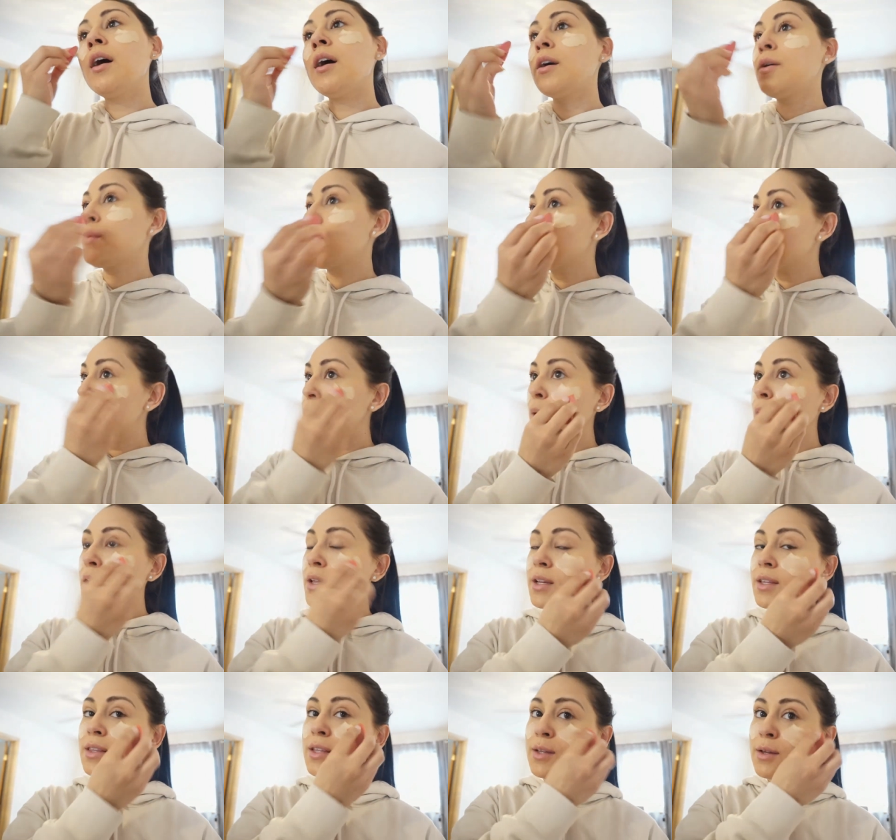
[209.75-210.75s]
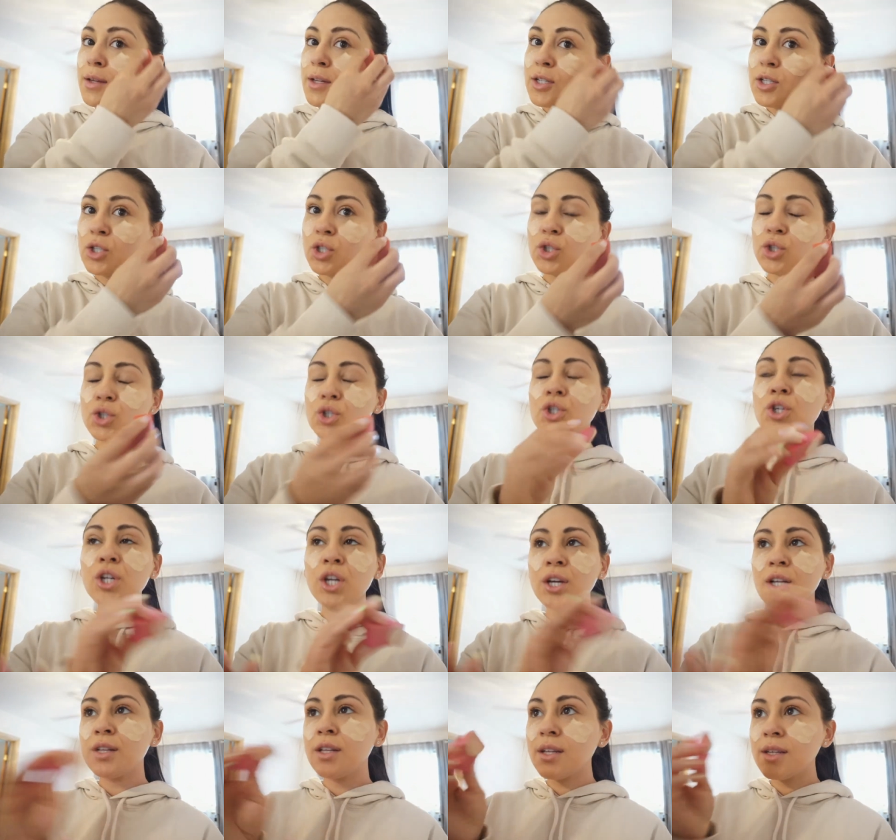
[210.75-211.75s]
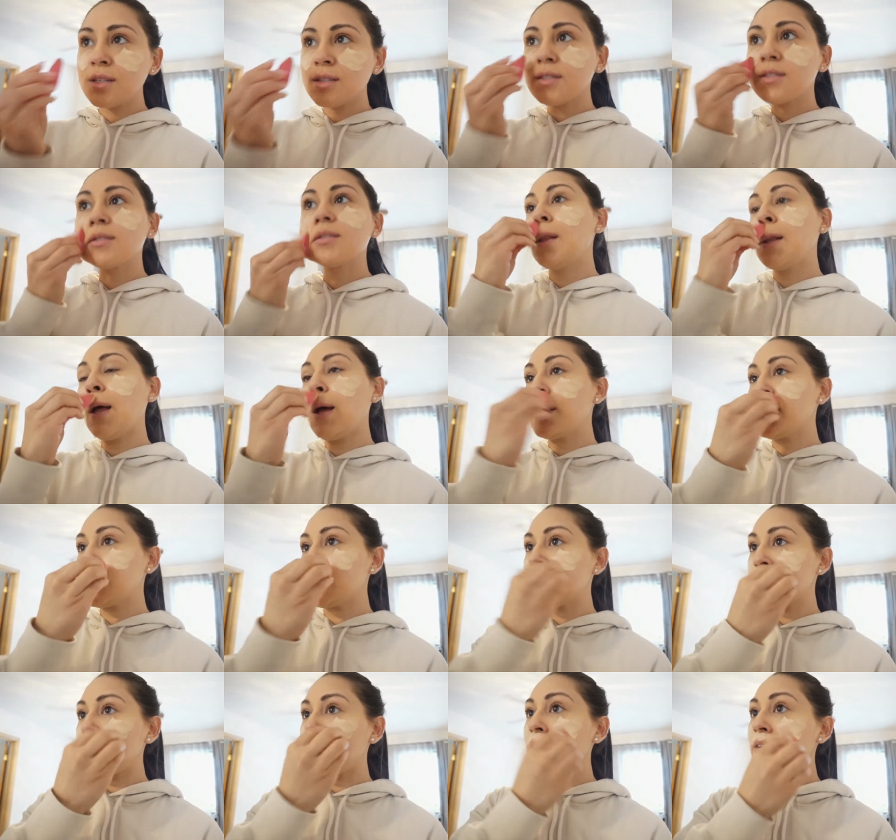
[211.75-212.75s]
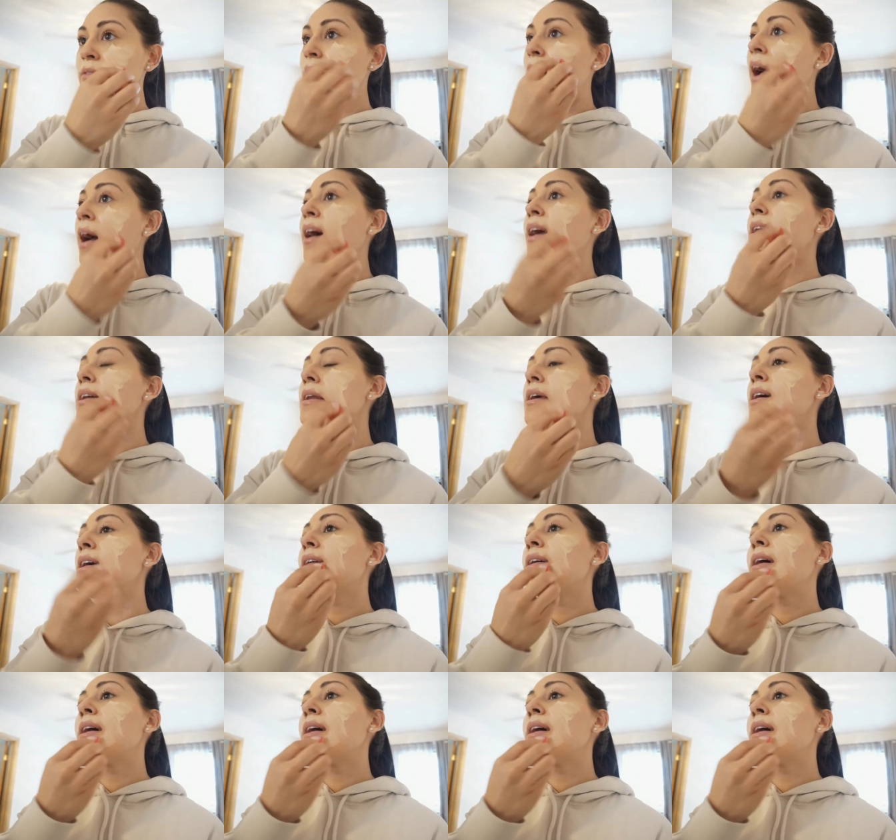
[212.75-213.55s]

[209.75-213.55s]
It was probably the chillest launch that I've had